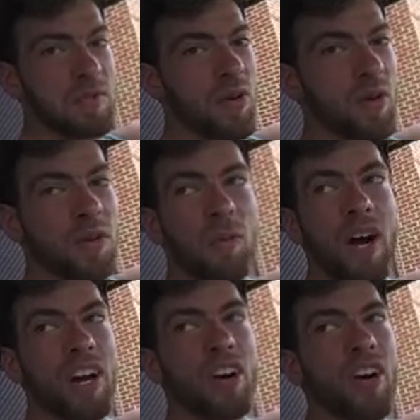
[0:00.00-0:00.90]
doing the
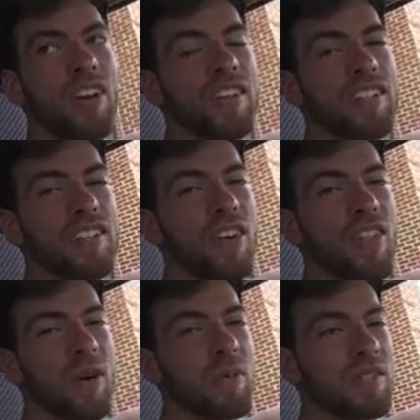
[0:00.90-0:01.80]
wire harness, and
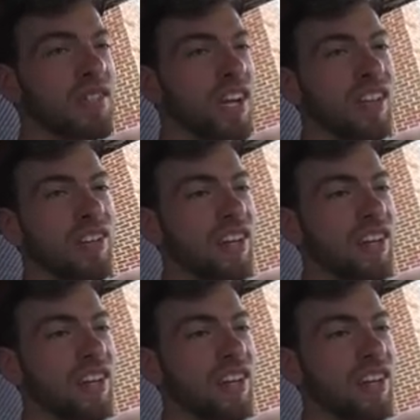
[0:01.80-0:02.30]
all that was color